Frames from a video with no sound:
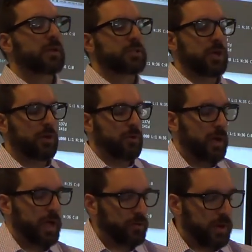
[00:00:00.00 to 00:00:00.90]
So
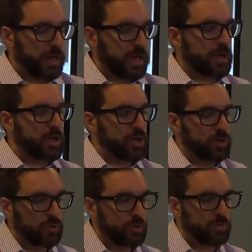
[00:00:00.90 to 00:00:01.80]
I created a
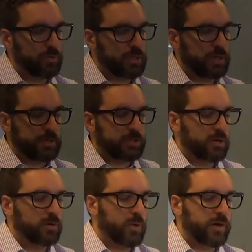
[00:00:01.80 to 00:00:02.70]
new
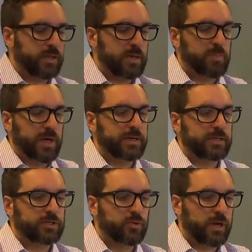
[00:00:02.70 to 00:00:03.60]
cluster where the button
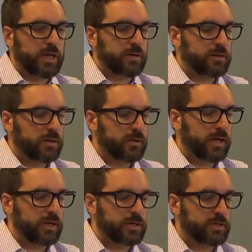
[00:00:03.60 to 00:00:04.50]
is green. Oh
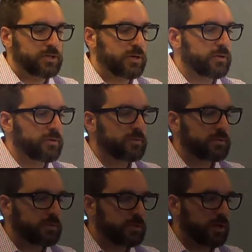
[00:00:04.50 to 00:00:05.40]
yeah, I didn't show you.
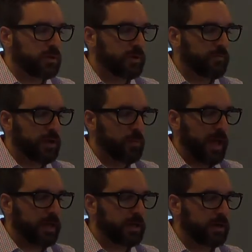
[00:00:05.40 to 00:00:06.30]
So if I go
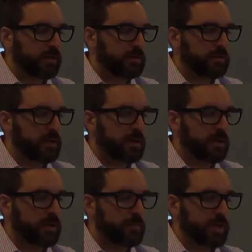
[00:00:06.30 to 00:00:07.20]
back here,
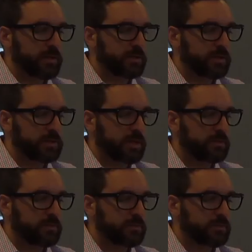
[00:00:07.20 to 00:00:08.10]
uh, the button is
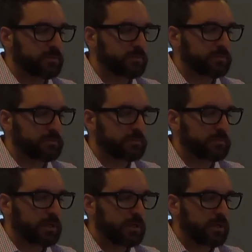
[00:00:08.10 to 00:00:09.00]
now
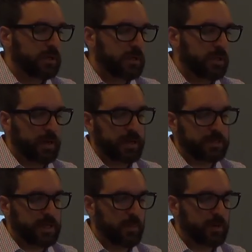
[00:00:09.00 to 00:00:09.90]
the button
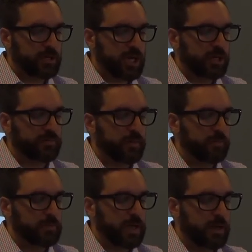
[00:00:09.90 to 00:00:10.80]
has now been changed
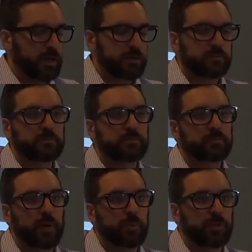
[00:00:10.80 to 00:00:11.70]
from uh,
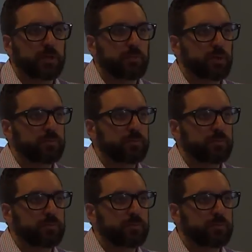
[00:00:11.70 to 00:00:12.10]
purple to